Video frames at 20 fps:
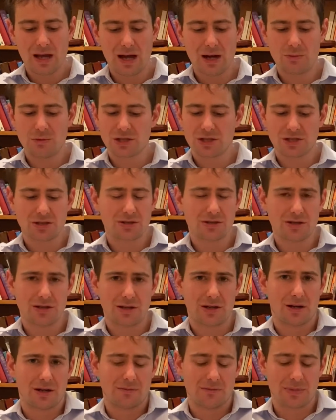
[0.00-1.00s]
which should be
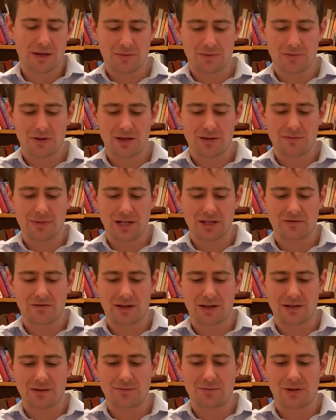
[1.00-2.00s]
pretty much
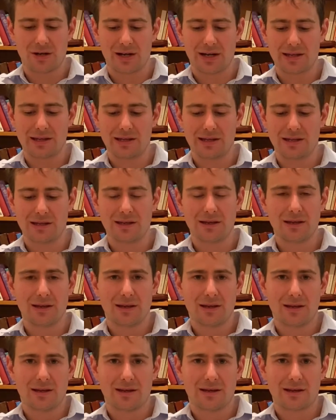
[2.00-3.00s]
funded by the
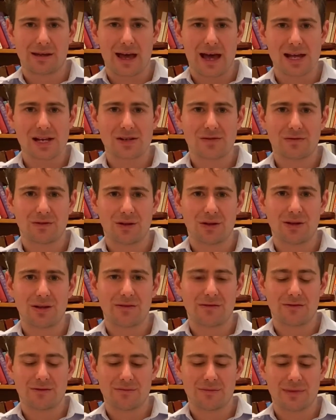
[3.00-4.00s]
cash flow
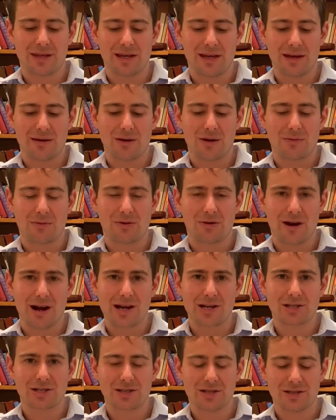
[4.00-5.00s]
from their
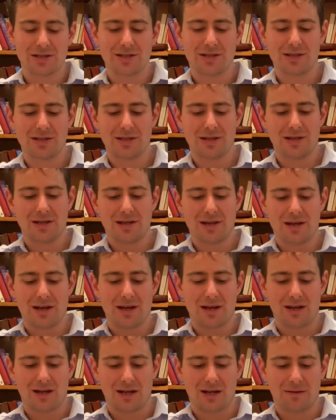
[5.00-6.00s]
operations.
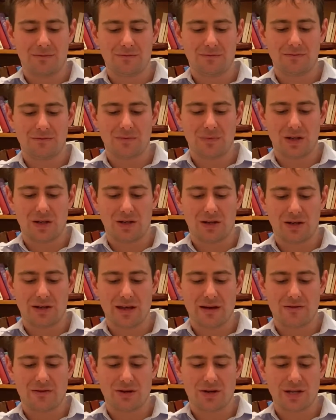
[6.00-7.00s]

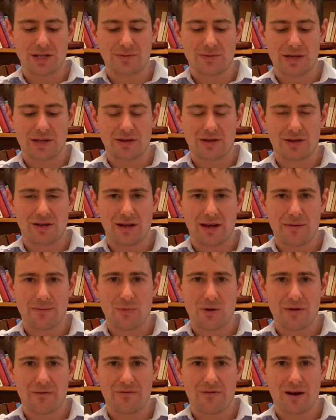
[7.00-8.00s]
They've already spent
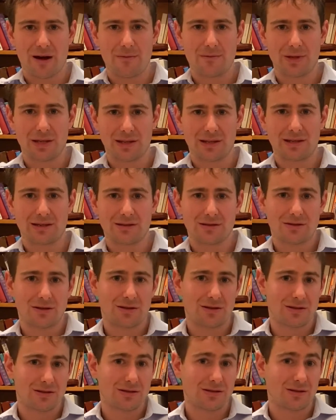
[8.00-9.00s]
$13.5 million
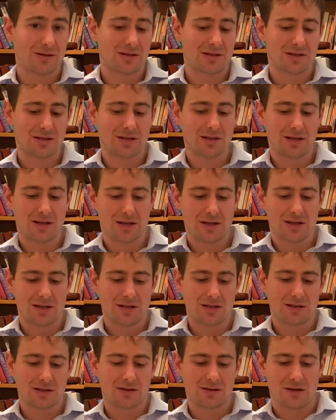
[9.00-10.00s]
on this
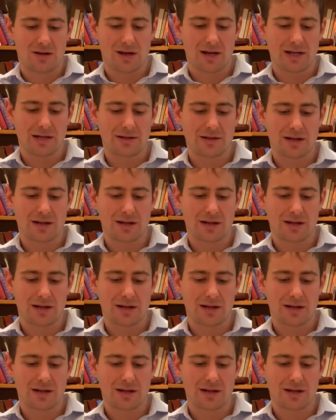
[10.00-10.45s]
decline.